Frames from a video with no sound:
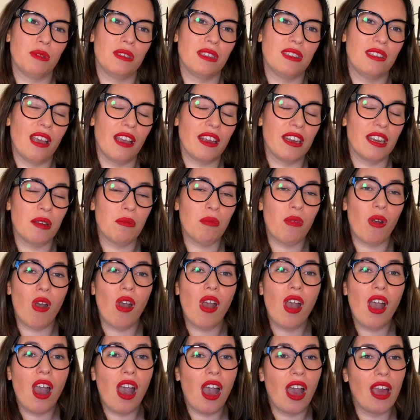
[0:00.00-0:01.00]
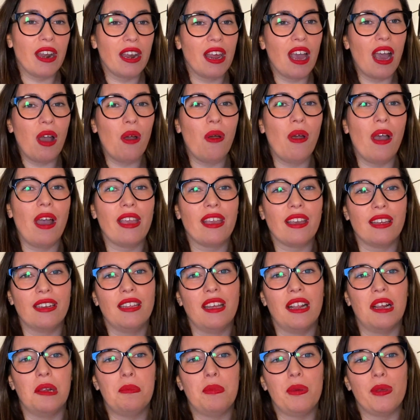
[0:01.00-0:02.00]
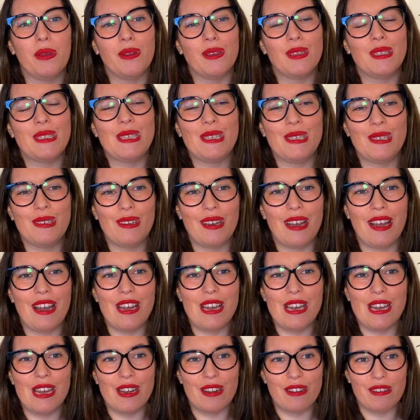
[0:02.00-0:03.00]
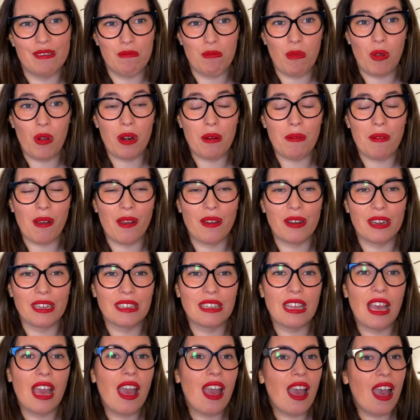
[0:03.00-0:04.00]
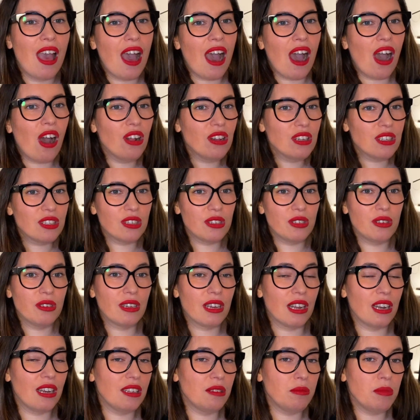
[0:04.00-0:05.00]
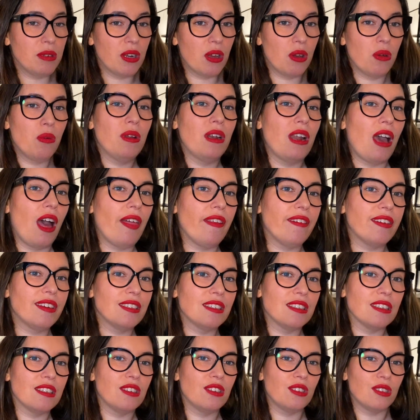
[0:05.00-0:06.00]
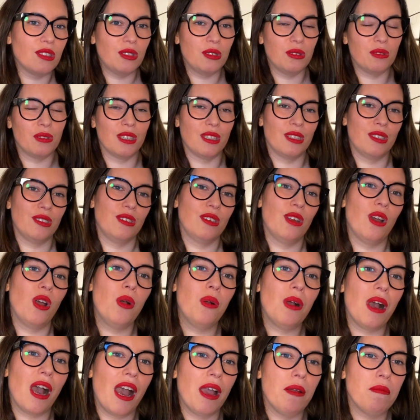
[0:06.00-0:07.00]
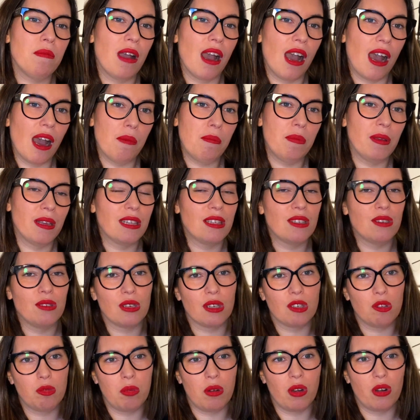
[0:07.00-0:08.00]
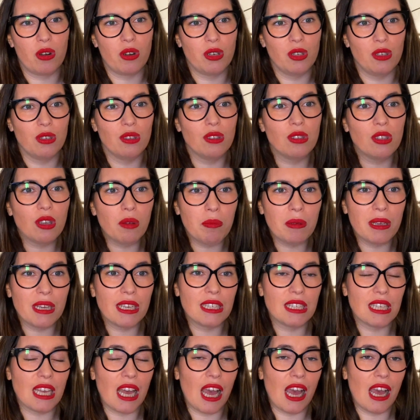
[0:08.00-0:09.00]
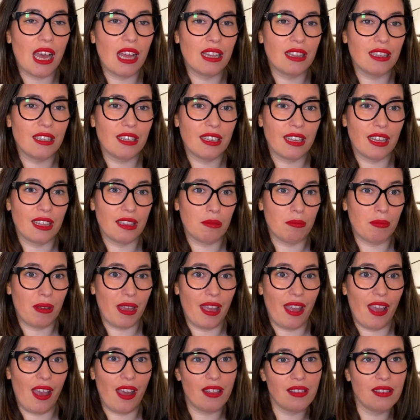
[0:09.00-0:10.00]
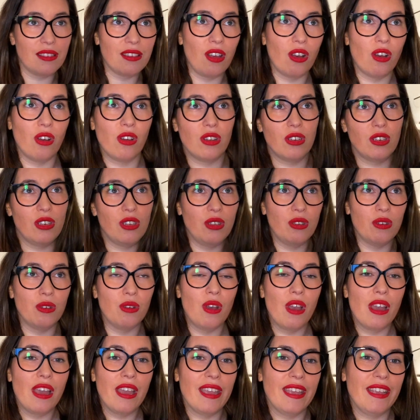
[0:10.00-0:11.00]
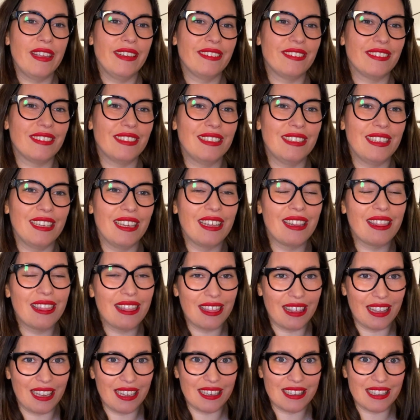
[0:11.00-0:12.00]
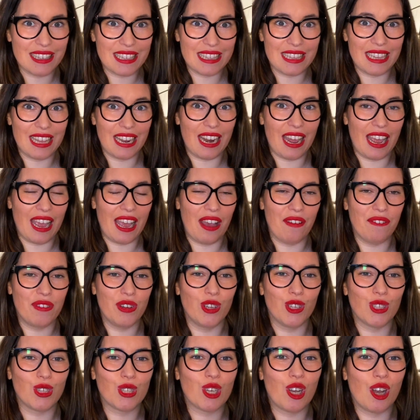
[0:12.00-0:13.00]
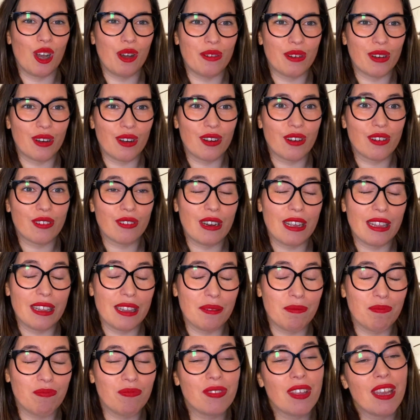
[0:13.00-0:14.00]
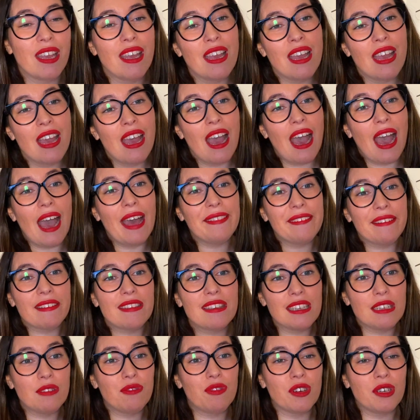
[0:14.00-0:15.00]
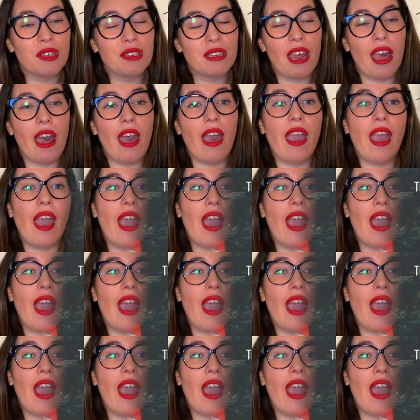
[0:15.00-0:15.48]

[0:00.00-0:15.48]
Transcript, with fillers: with Dynamo, and how I can help you to learn more about it. Also, you can let me know what other series you want to know. I'm happy to explore new topics and get my hands on new interesting things that I have not covered already. And that's it for today.